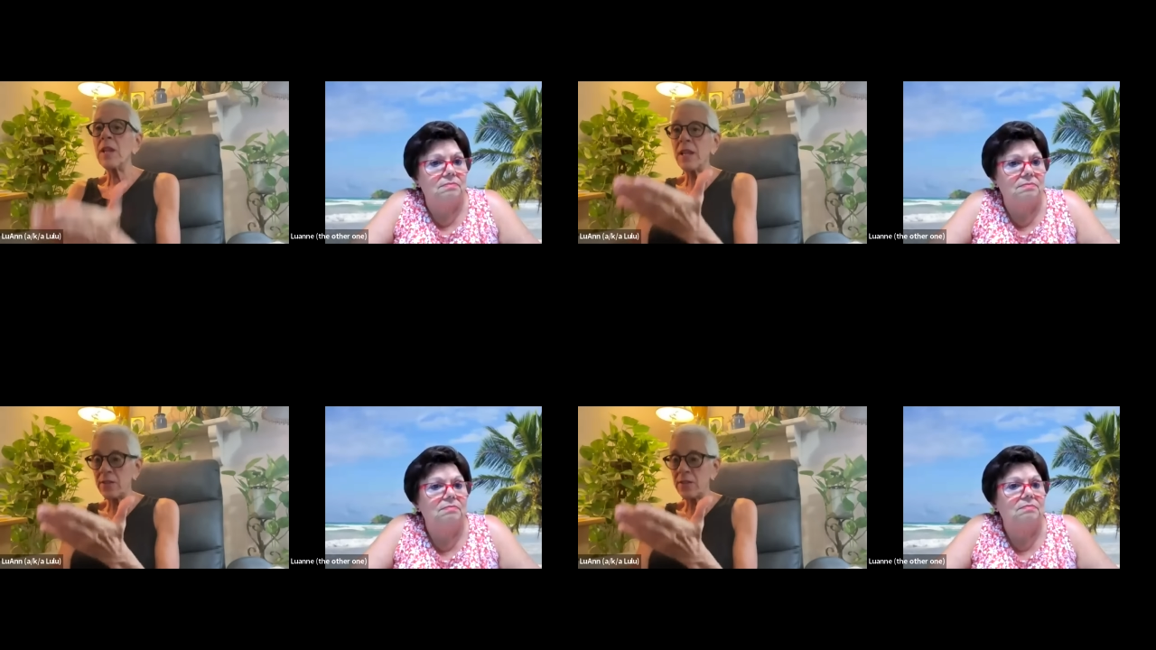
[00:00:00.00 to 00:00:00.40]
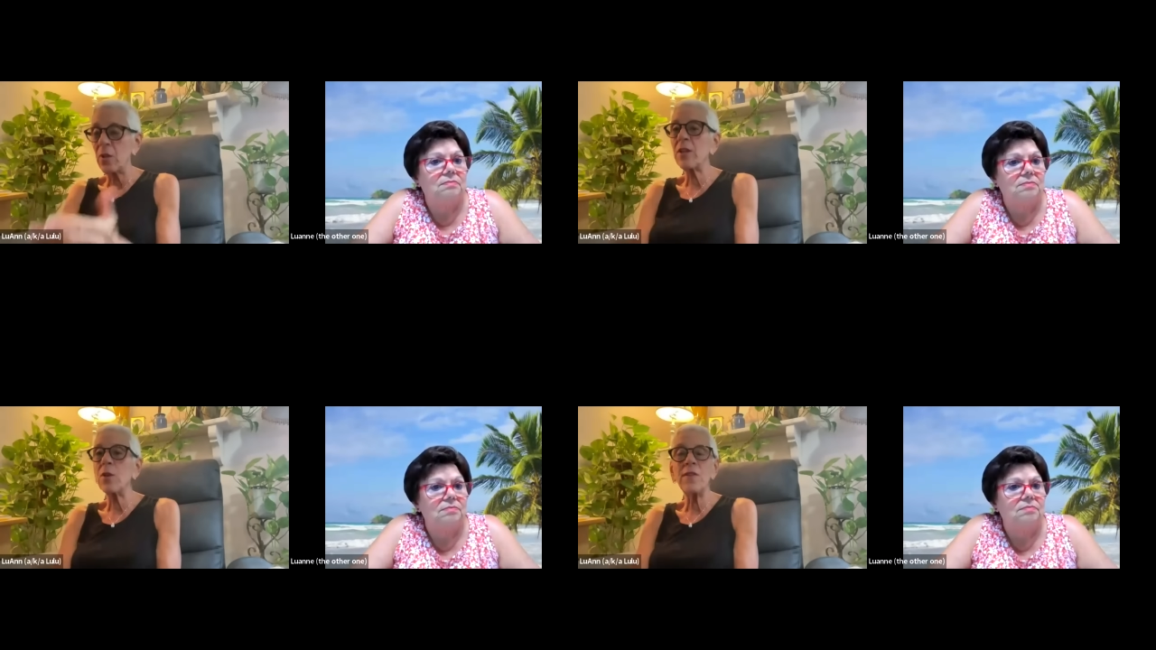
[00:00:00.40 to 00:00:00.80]
Speaker 1: like so,
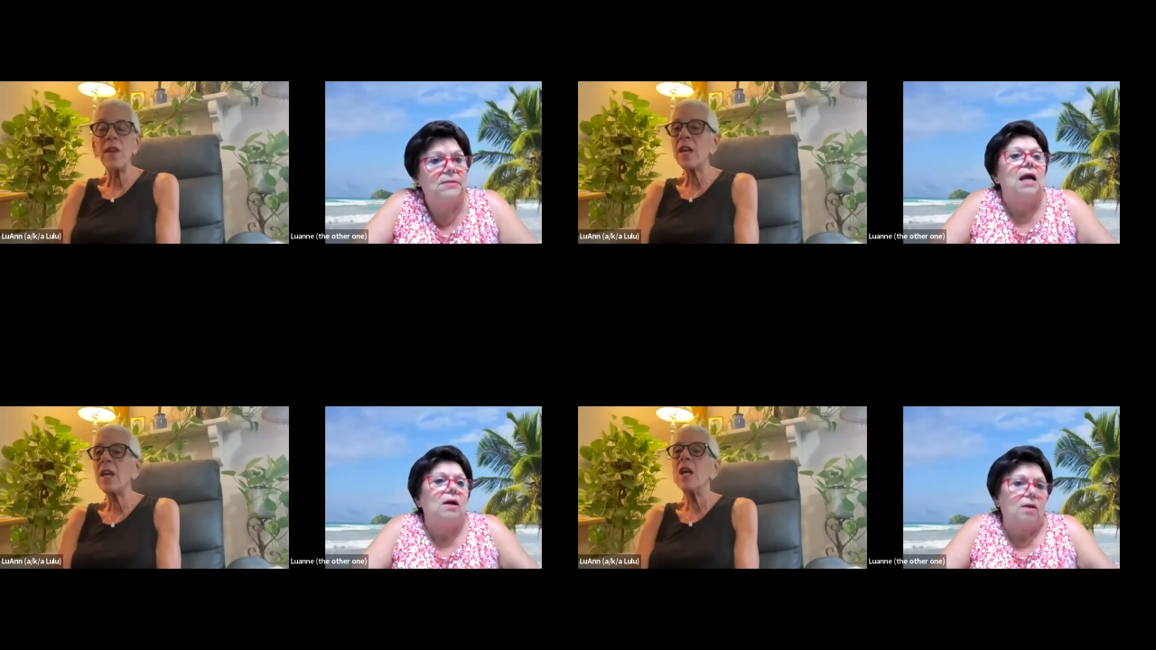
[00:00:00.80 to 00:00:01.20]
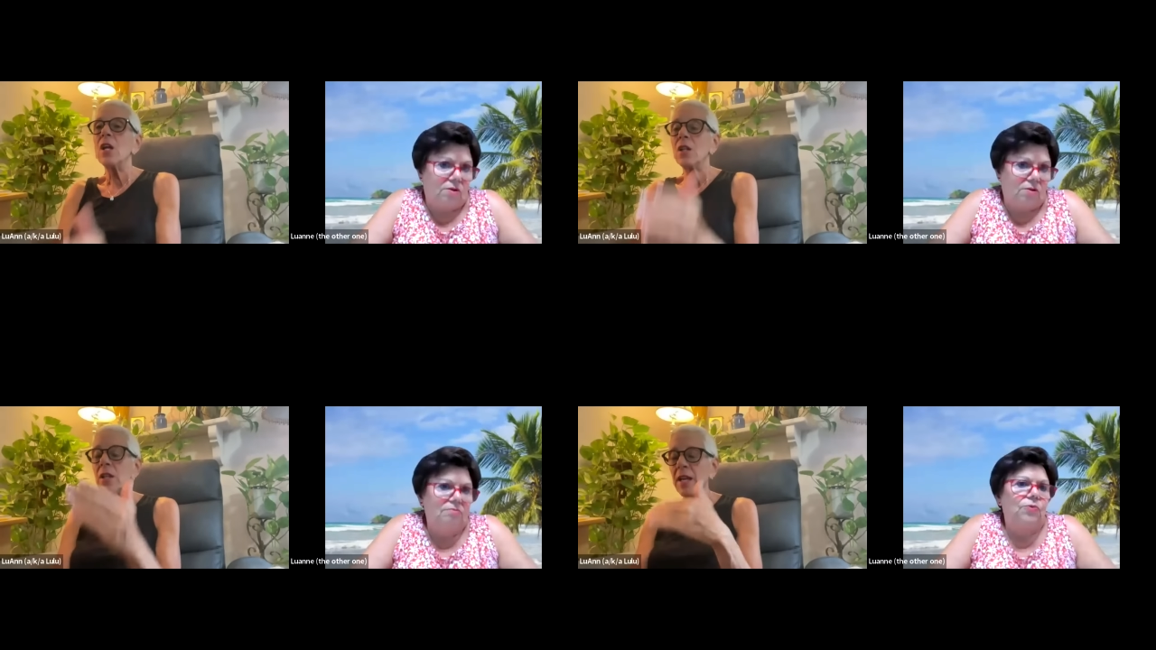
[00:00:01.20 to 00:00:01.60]
like you say,
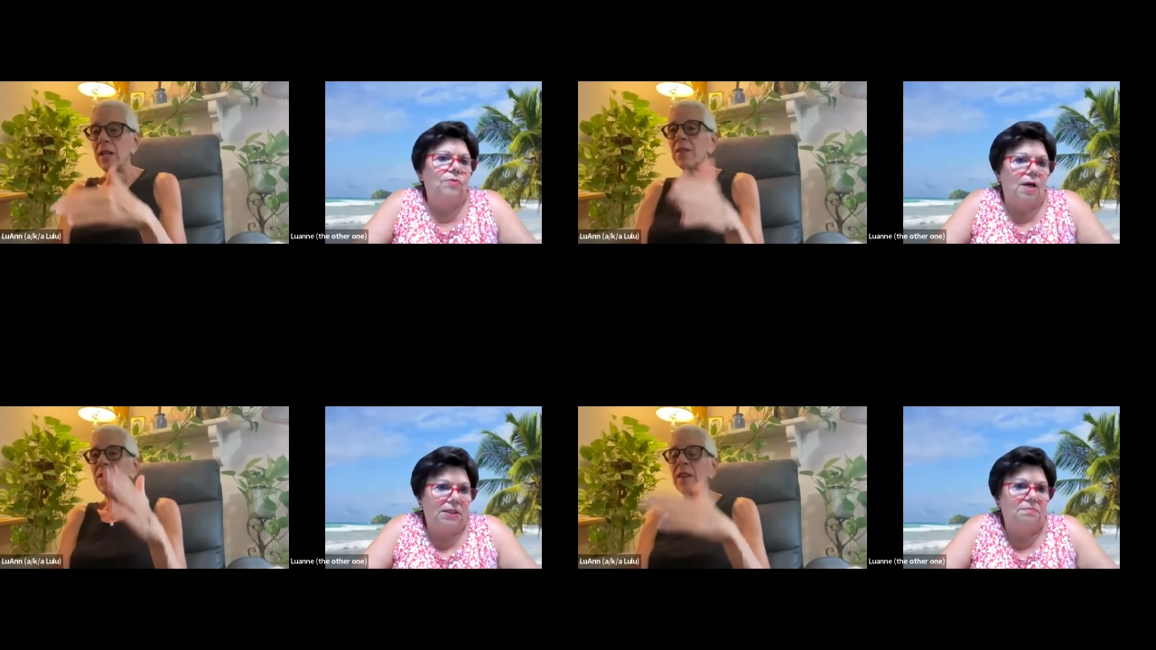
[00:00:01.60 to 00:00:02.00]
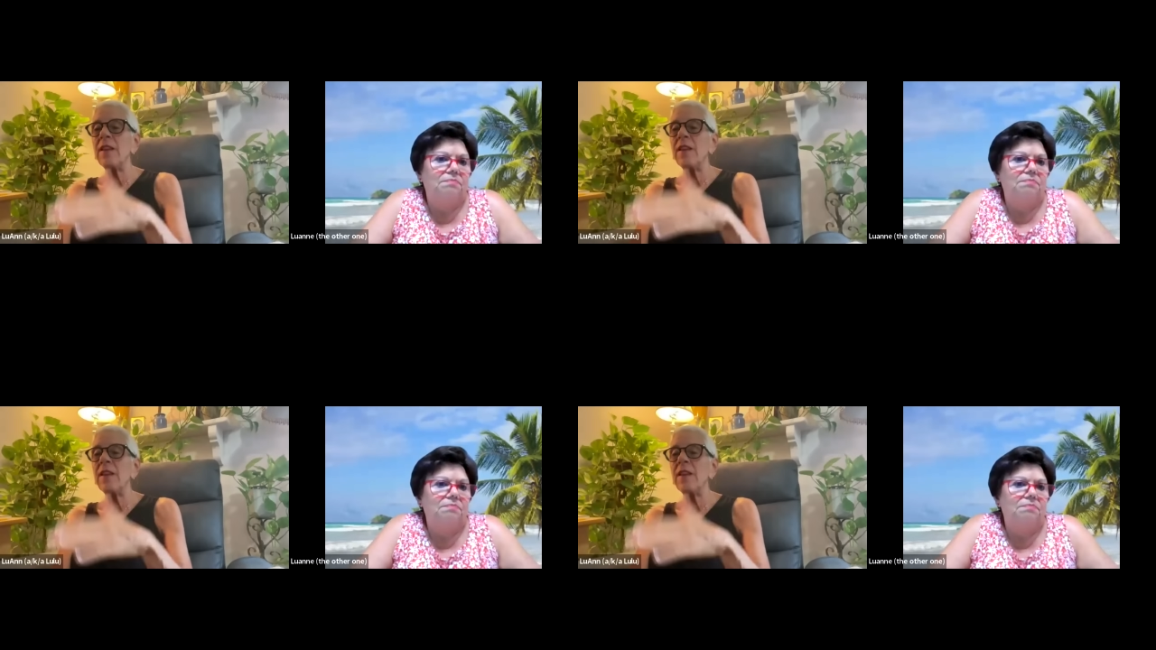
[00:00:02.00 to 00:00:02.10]
like right.